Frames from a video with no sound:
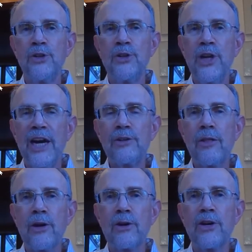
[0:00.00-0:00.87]
To
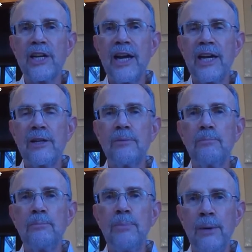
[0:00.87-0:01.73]
date,
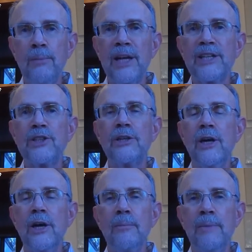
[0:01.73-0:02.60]
38
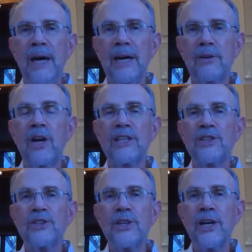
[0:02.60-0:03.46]
published
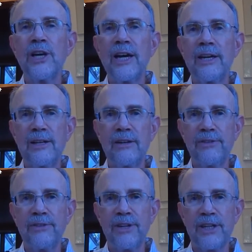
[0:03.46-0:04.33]
medical and
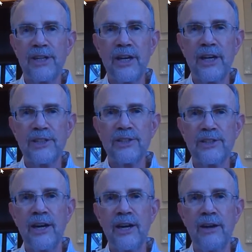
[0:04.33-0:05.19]
scientific studies that
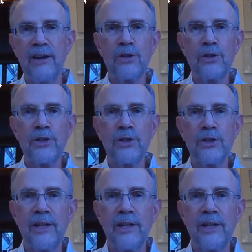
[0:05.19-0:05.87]
have looked at